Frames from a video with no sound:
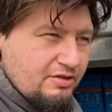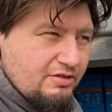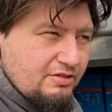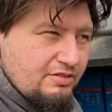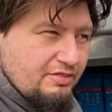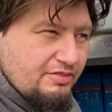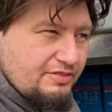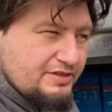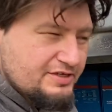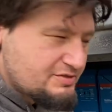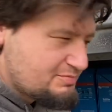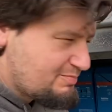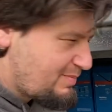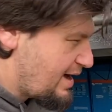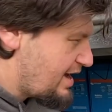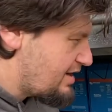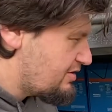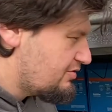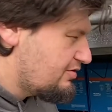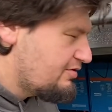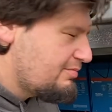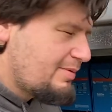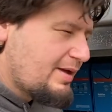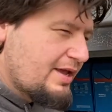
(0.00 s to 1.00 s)
this
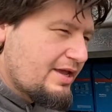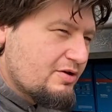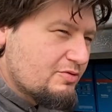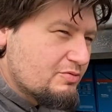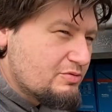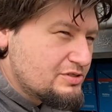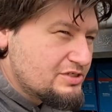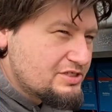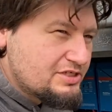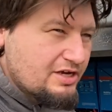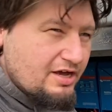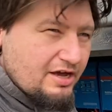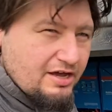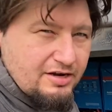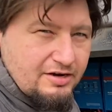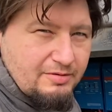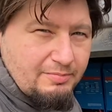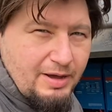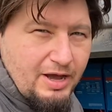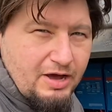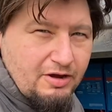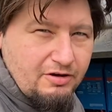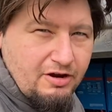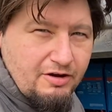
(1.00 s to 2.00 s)
battery bank was not
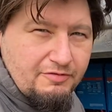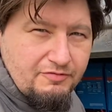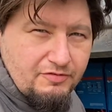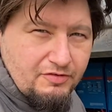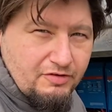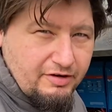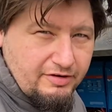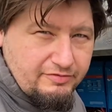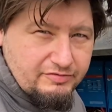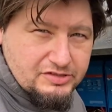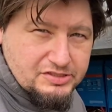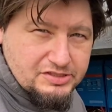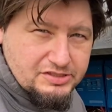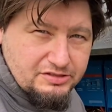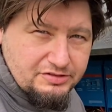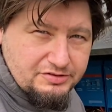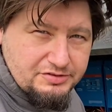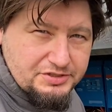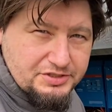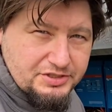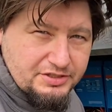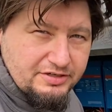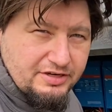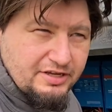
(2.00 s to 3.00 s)
about a forever
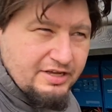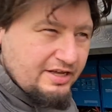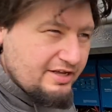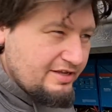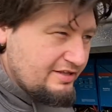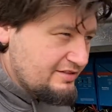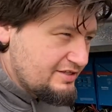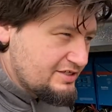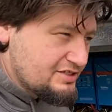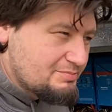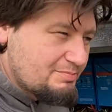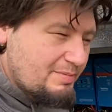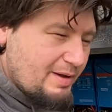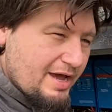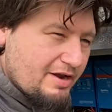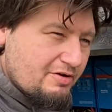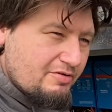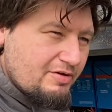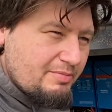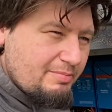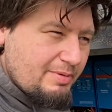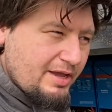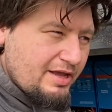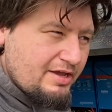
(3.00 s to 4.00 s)
solution. This
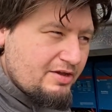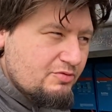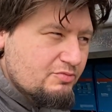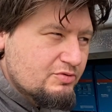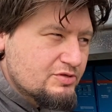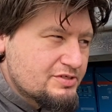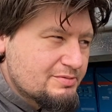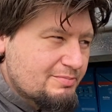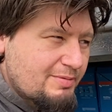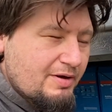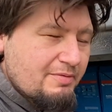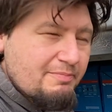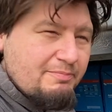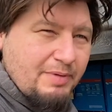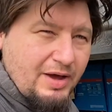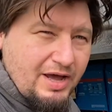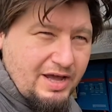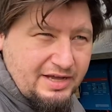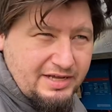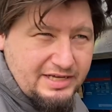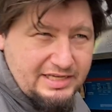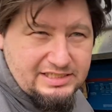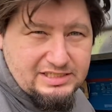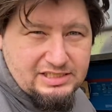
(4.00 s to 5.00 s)
battery bank was about
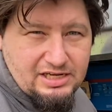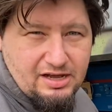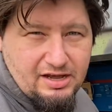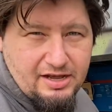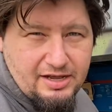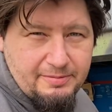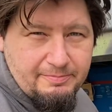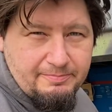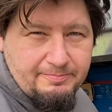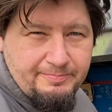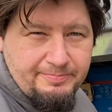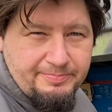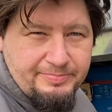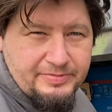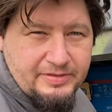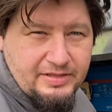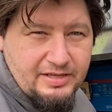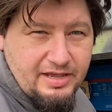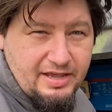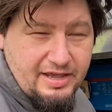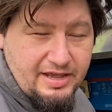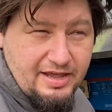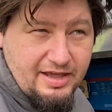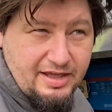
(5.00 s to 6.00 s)
buying time.
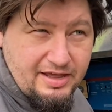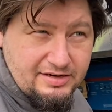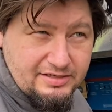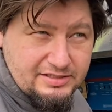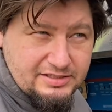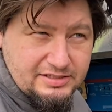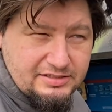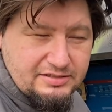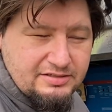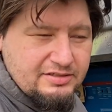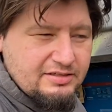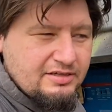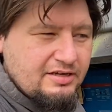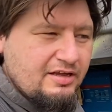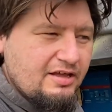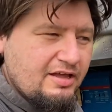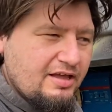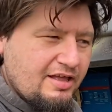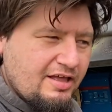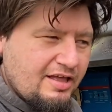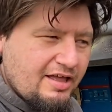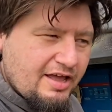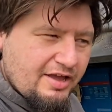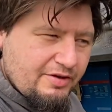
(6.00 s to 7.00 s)
And
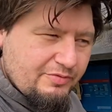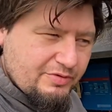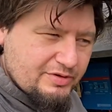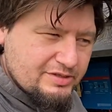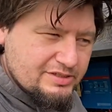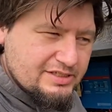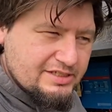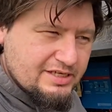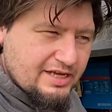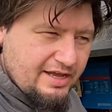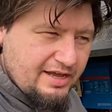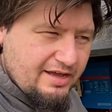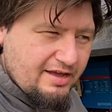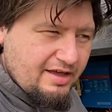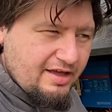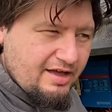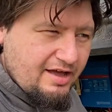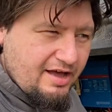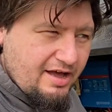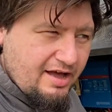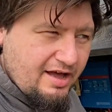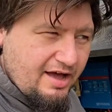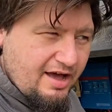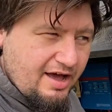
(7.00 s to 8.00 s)
I will say,
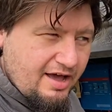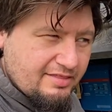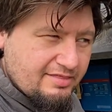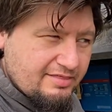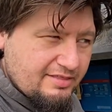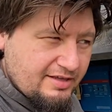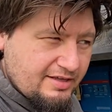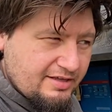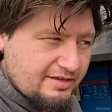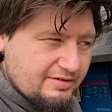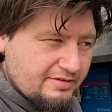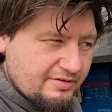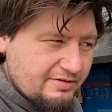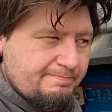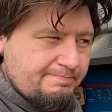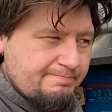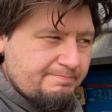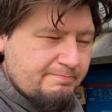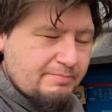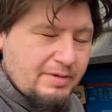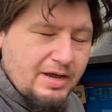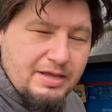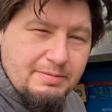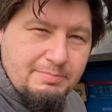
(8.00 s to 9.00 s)
I think
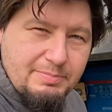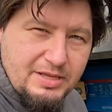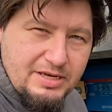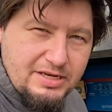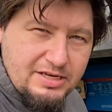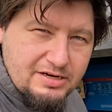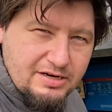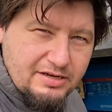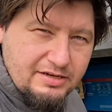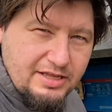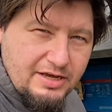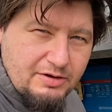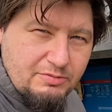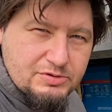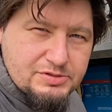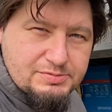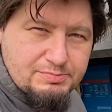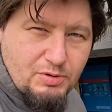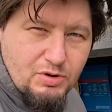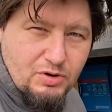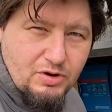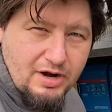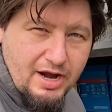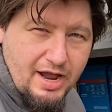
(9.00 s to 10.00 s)
my opinion on that was
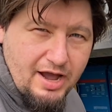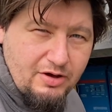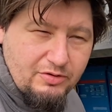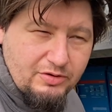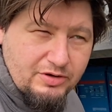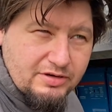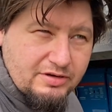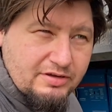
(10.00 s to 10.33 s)
bore out.